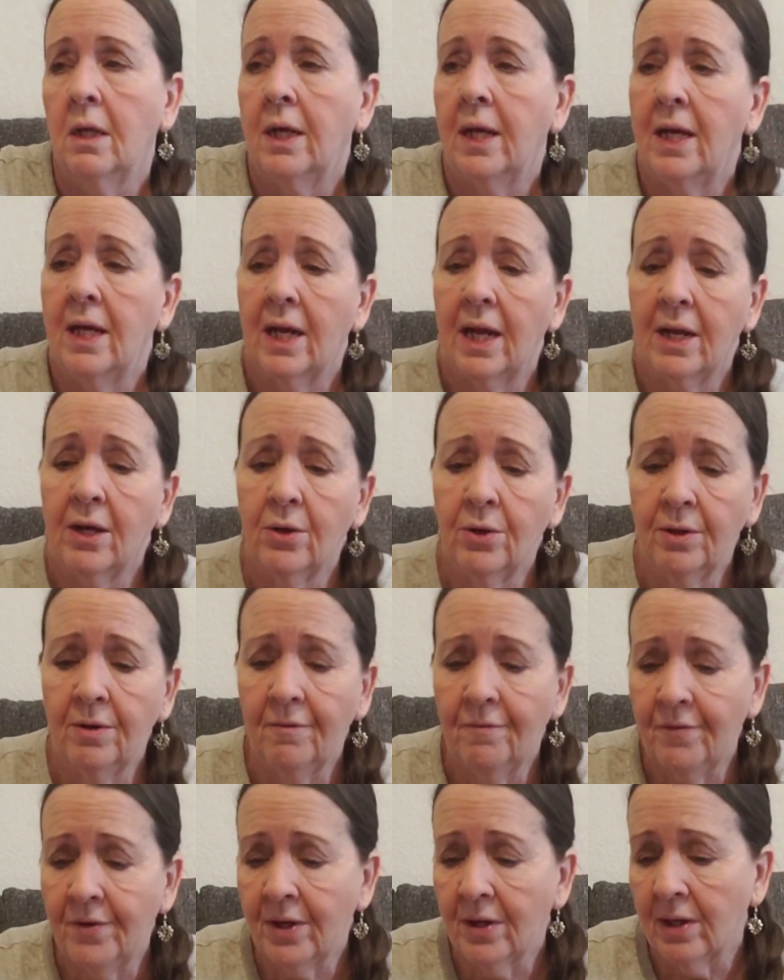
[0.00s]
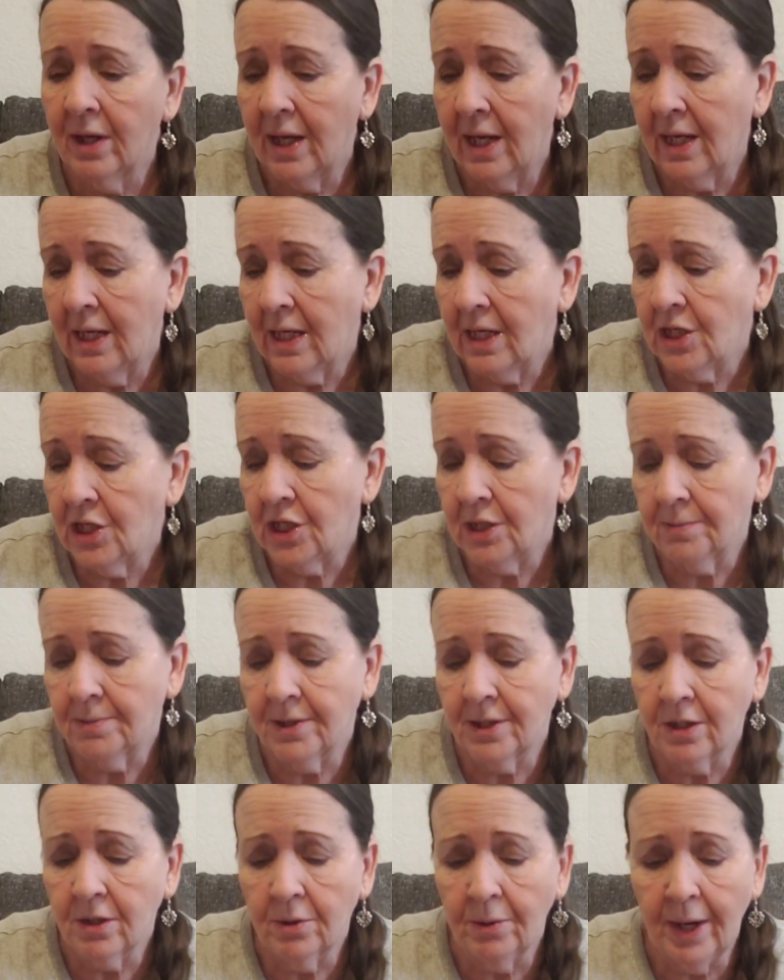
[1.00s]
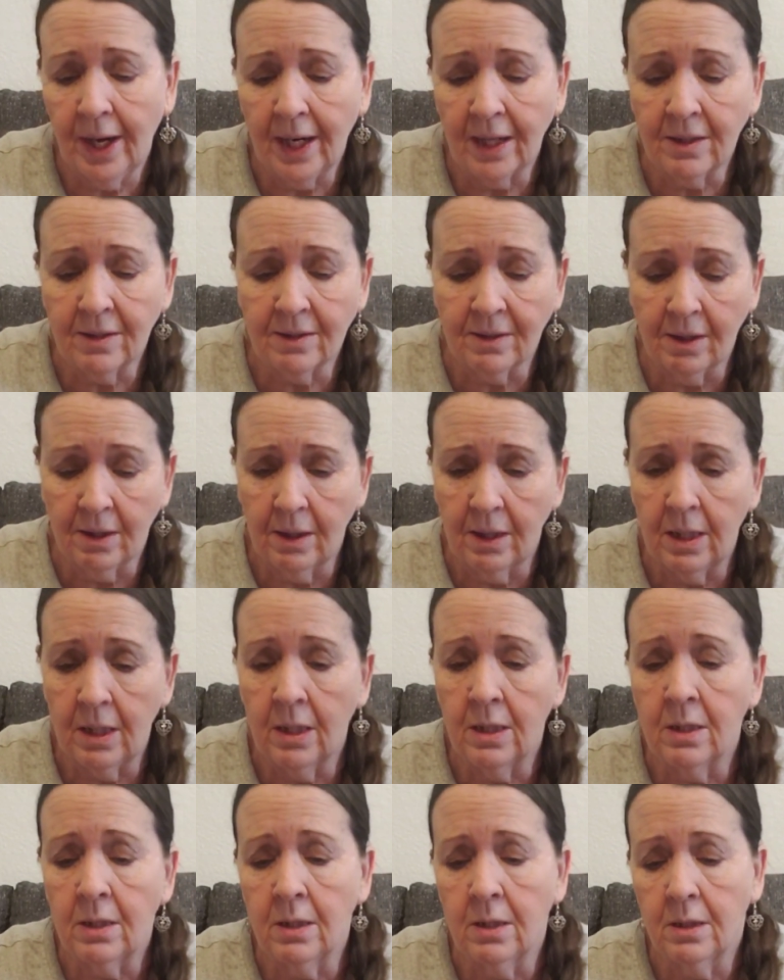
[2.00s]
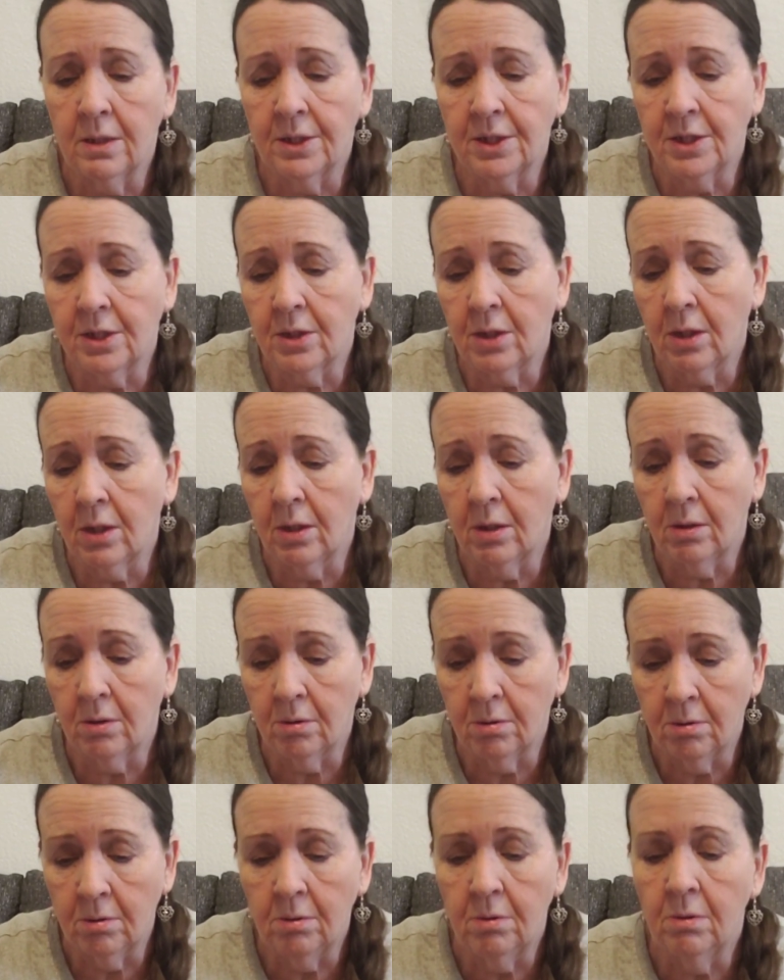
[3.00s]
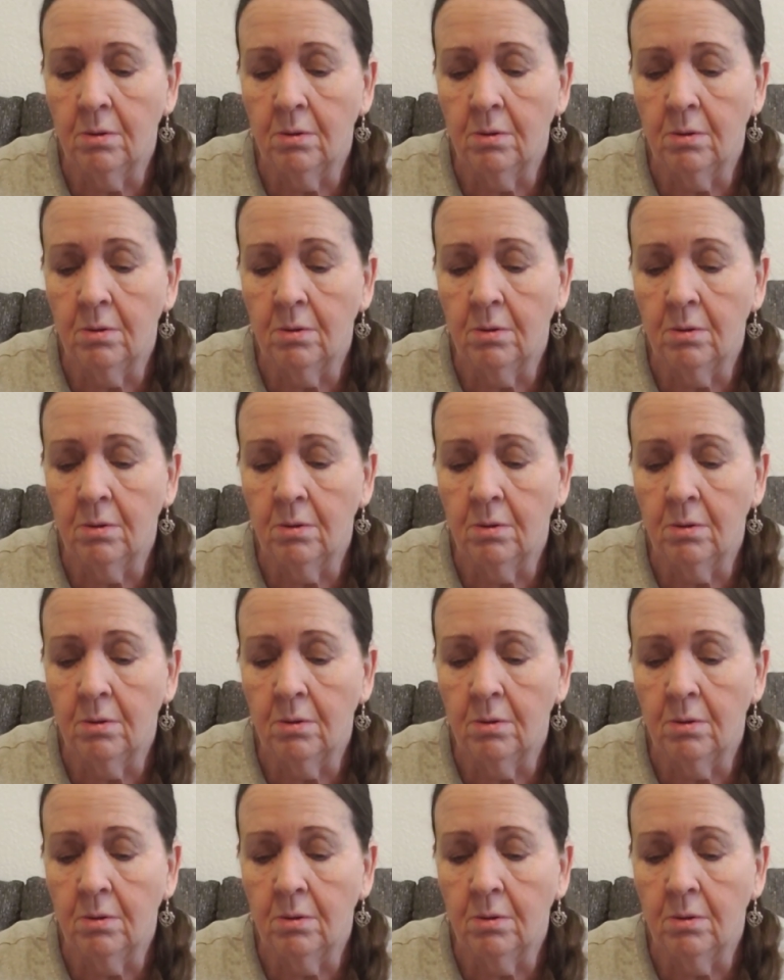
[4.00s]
And I couldn't feel any chips or cracks on it, so